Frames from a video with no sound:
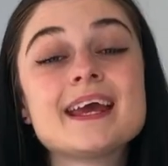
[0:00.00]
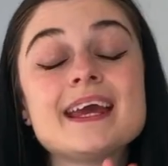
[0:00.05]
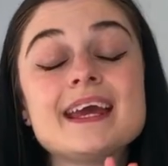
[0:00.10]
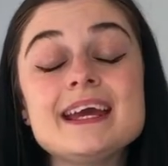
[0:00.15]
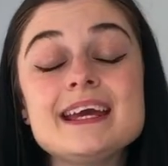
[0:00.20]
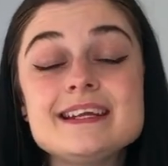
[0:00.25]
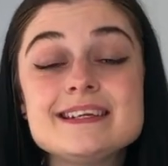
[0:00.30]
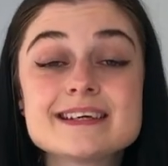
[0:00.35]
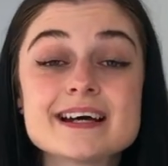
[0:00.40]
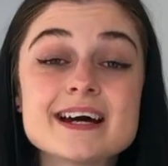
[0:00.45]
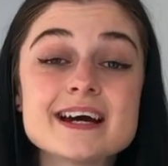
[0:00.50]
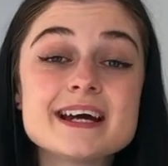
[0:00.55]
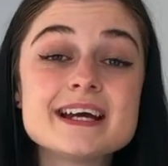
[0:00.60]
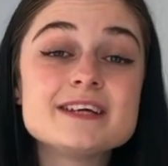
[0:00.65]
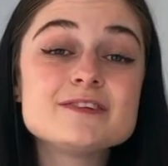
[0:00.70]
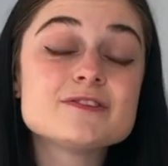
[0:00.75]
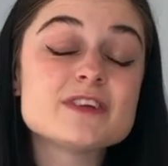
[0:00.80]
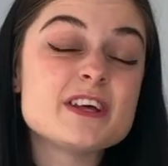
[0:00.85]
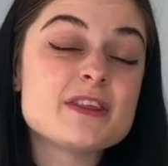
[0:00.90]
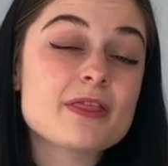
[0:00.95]
he
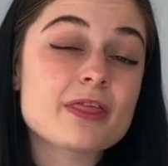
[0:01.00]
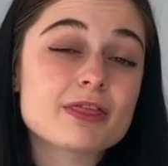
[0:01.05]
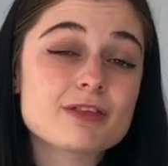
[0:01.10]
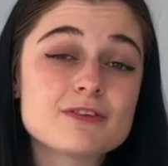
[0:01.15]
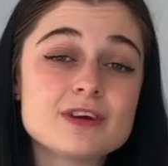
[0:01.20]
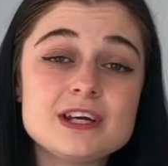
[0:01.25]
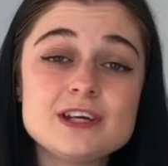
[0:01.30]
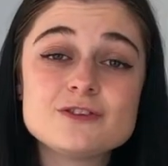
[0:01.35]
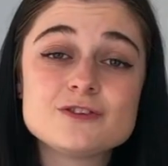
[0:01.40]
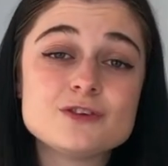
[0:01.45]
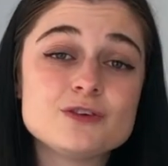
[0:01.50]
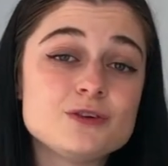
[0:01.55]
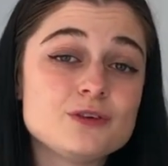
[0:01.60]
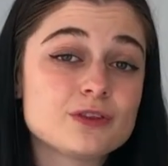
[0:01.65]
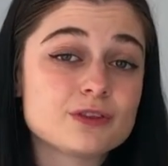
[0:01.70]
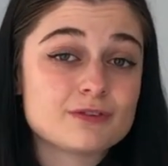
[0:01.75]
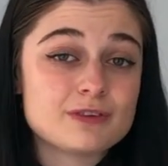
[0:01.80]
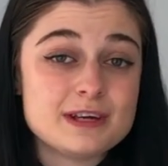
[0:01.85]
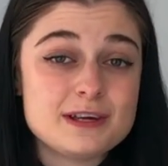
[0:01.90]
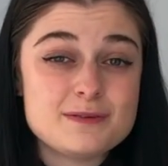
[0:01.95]
dies in three two
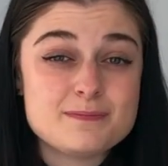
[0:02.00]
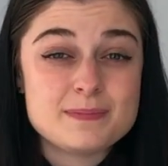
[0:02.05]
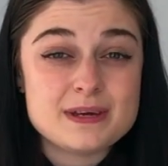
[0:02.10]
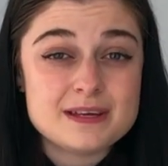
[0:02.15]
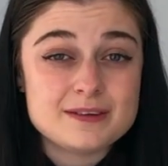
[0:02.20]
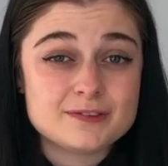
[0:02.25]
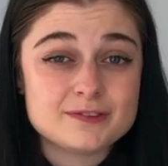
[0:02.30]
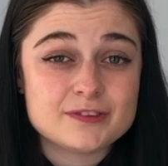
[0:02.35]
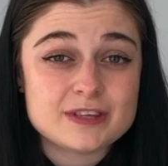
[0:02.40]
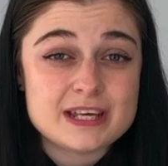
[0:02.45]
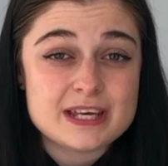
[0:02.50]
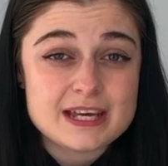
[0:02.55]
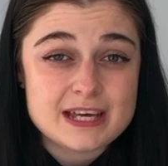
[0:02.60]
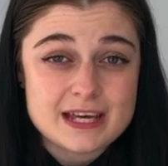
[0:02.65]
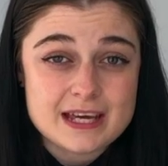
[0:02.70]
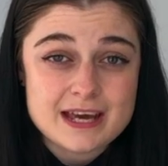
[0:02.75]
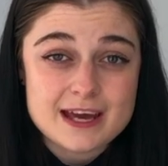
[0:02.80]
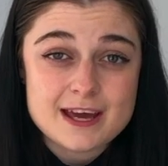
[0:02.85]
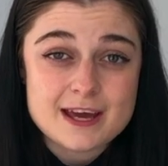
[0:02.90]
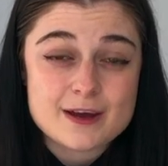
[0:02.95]
three B C
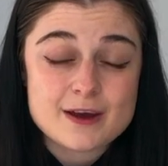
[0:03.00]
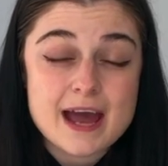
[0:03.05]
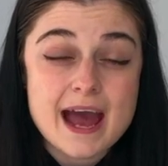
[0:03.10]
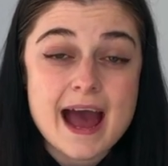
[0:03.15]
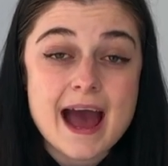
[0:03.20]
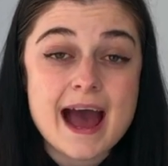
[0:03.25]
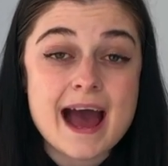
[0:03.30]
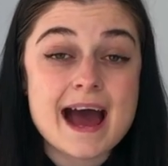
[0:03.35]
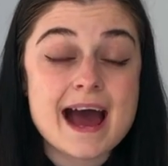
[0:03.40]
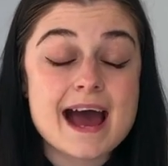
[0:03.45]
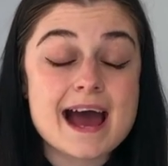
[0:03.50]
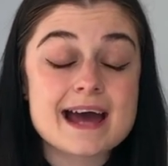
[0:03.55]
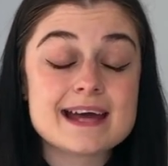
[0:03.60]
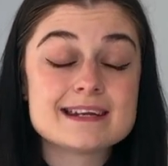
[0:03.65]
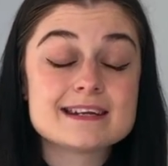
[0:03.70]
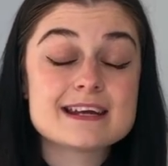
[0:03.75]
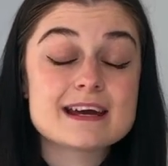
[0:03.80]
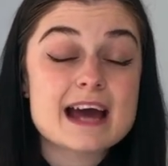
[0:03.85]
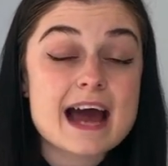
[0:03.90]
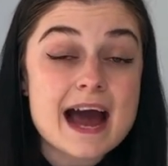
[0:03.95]
E,
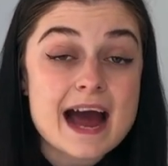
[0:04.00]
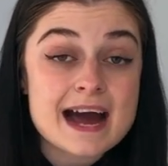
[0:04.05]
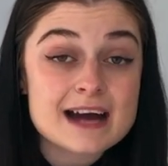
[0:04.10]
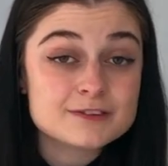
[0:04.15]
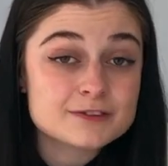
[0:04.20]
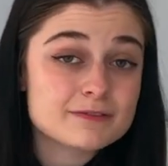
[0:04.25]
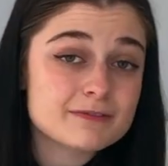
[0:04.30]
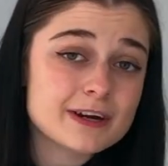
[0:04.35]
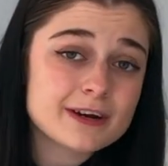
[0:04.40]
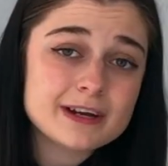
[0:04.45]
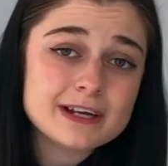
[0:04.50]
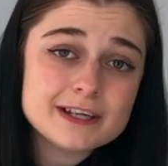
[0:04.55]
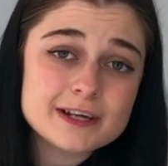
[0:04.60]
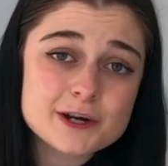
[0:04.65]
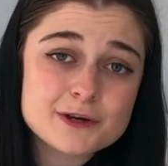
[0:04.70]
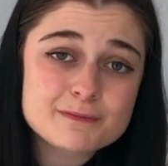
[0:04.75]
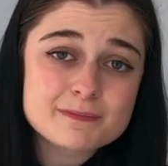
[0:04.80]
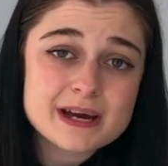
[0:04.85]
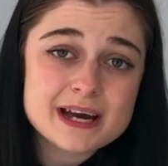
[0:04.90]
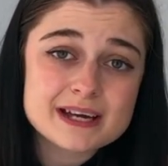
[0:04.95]
and as a very
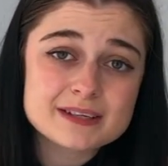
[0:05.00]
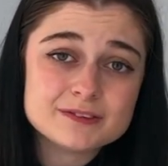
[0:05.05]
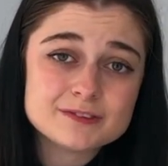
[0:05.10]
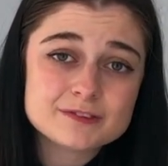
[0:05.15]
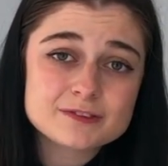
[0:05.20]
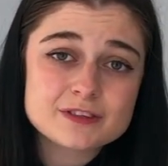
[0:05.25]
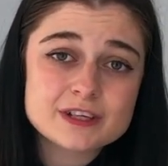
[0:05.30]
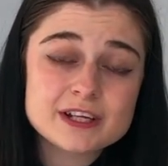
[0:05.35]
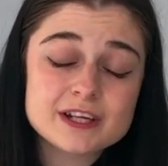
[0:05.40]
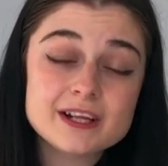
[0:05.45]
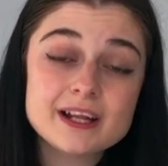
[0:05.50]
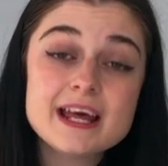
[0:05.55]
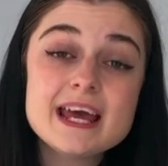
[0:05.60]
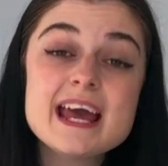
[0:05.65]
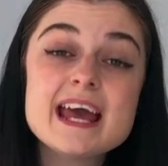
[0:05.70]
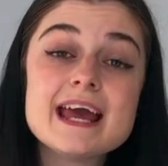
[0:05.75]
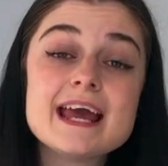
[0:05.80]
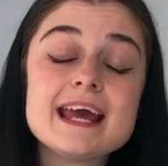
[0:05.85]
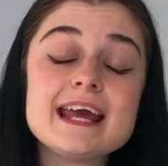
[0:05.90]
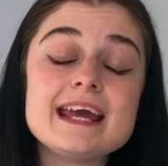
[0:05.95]
young man still,
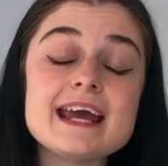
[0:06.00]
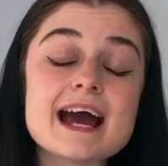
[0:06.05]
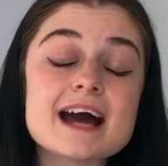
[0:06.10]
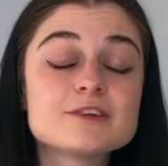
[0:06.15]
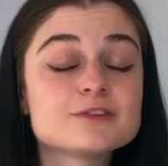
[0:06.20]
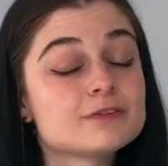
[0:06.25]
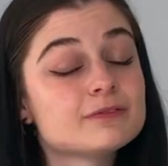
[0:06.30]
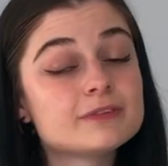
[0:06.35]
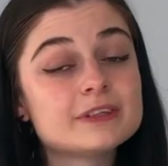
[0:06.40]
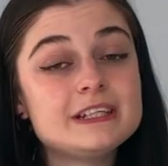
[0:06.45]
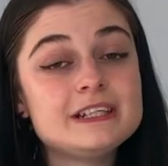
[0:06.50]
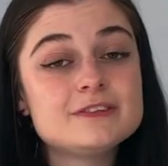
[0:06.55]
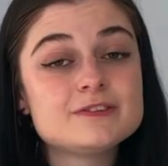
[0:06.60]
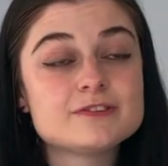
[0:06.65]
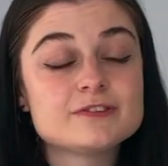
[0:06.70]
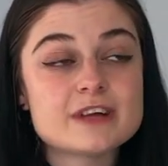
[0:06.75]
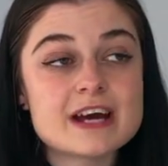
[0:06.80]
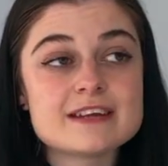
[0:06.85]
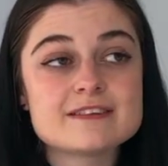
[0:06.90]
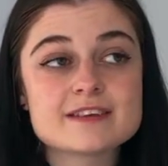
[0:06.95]
he hasn't really
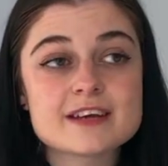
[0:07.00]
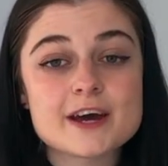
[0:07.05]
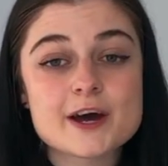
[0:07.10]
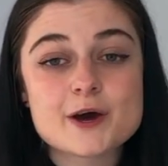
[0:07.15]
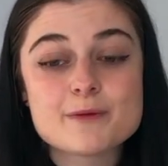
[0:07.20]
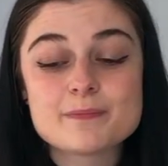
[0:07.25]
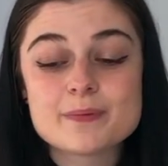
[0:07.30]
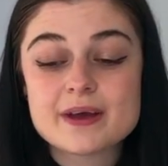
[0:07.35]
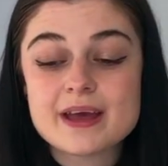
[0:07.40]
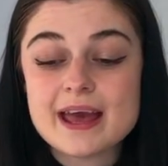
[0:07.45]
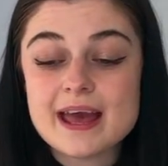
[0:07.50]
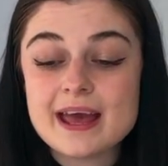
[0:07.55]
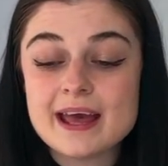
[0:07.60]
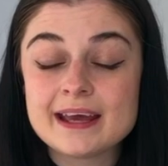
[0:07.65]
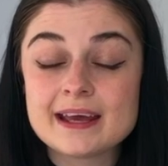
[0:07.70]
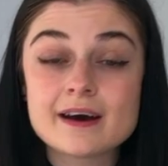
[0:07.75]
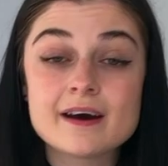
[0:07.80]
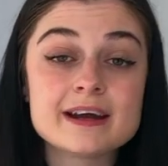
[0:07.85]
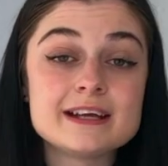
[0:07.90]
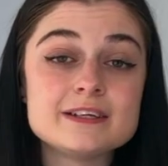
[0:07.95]
set up a
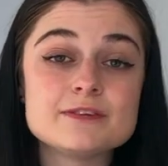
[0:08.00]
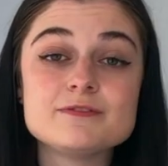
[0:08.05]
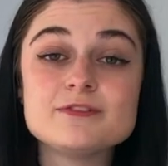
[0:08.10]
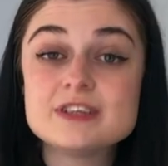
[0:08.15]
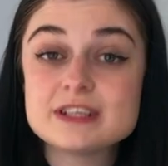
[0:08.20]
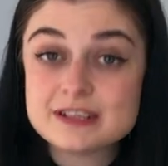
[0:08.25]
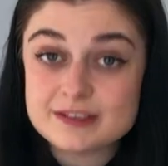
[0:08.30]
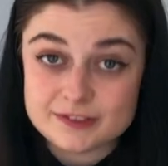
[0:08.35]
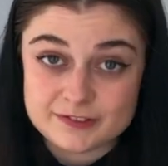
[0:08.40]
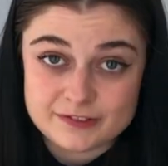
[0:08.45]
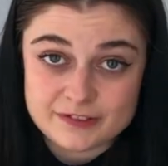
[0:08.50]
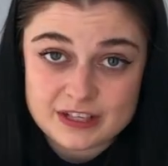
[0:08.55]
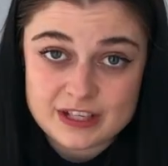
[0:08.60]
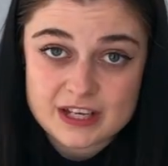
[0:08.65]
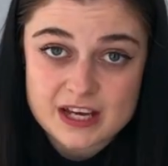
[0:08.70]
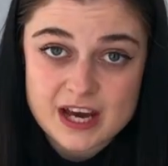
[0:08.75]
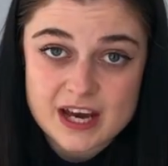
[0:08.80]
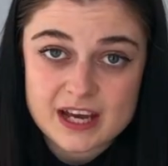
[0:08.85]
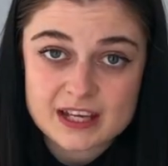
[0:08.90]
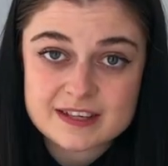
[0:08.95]
kind of dynasty
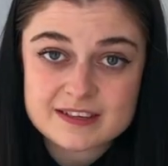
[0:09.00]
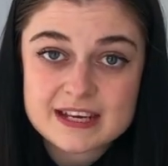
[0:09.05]
yet.